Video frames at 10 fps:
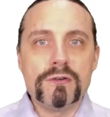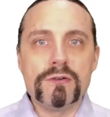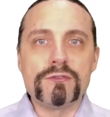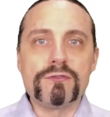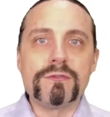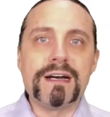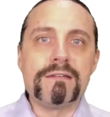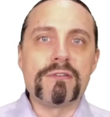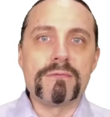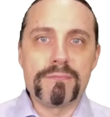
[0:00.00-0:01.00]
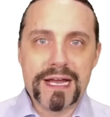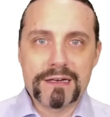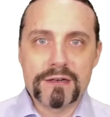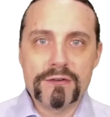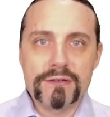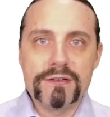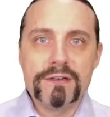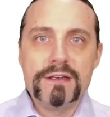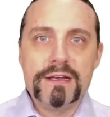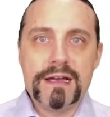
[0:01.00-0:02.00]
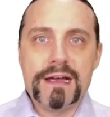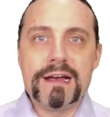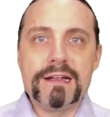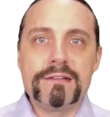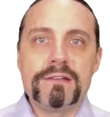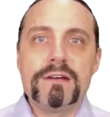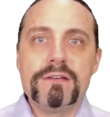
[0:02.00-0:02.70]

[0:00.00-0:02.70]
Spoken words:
onto our backlog and